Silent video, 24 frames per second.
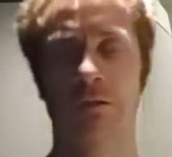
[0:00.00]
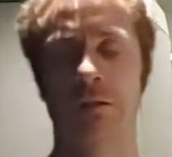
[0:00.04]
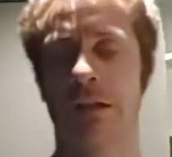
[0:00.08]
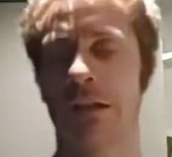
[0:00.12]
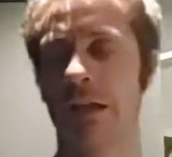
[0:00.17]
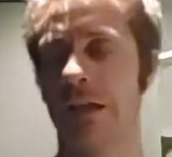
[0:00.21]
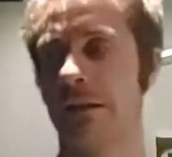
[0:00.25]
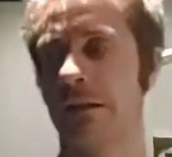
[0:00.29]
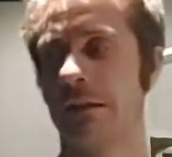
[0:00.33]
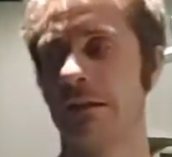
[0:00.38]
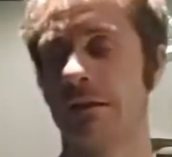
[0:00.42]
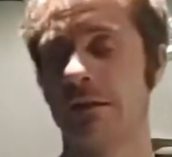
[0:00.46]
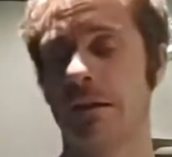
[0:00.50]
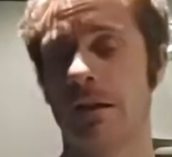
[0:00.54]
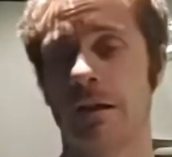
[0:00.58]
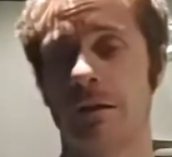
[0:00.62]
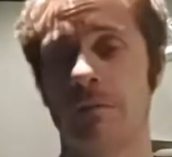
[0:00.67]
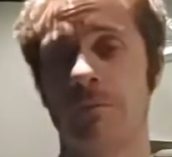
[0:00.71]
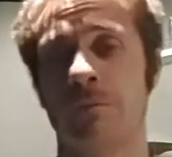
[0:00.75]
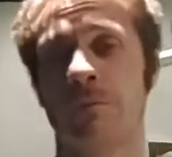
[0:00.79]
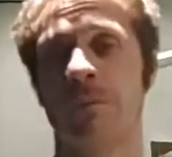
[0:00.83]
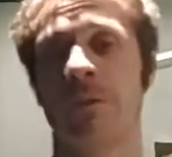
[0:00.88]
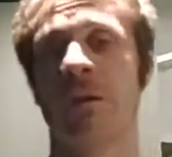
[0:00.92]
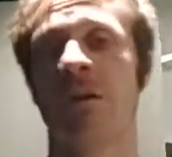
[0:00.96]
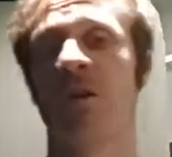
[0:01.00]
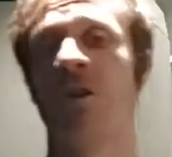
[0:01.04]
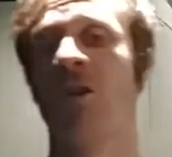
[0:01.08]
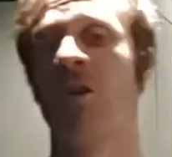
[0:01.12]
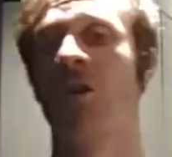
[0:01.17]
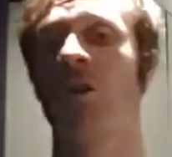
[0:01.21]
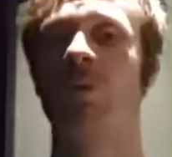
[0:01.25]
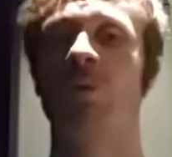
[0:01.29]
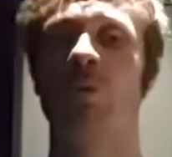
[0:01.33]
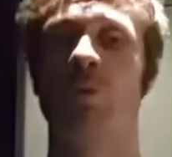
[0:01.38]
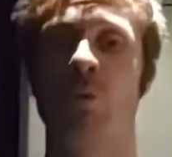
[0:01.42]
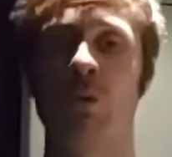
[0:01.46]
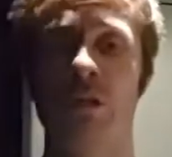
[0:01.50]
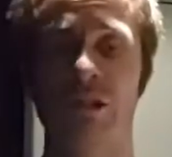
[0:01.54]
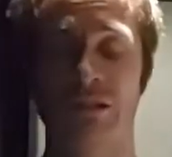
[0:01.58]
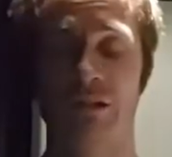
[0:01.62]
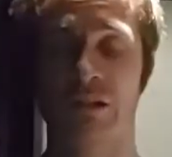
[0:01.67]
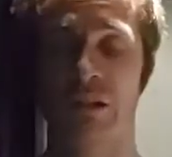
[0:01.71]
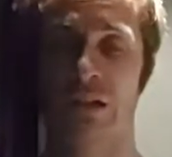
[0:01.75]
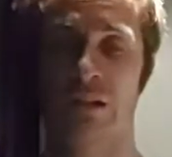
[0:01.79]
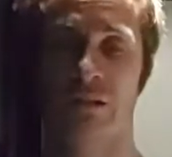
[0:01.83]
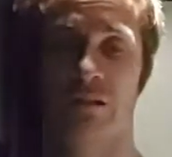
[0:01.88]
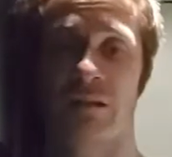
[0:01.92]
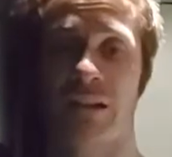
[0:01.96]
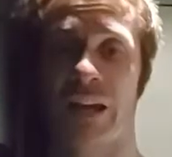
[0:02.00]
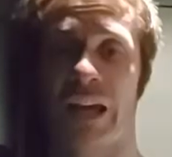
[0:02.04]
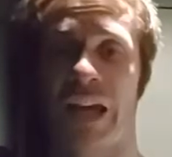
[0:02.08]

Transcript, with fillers: today that said resist